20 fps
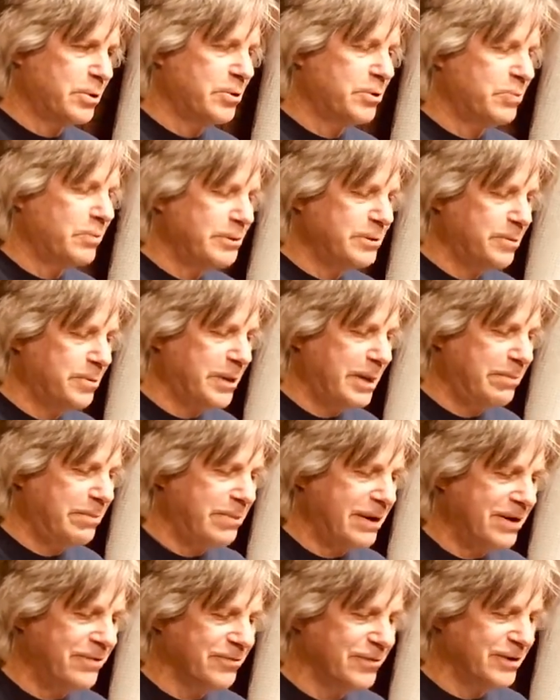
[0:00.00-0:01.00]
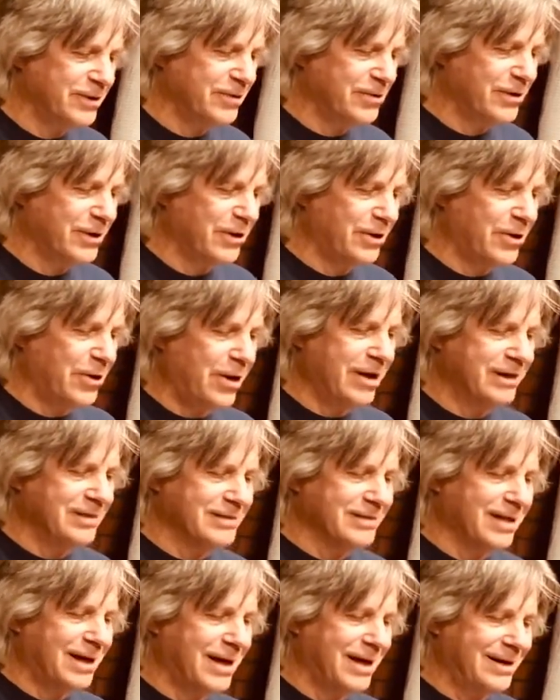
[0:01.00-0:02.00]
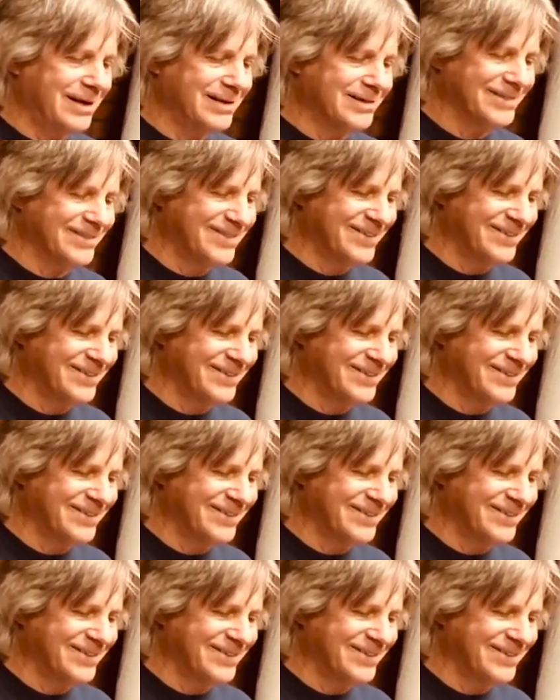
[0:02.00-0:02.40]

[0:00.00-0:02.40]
Once you're playing barefoot, you're going to go, oh, that's a lot easier.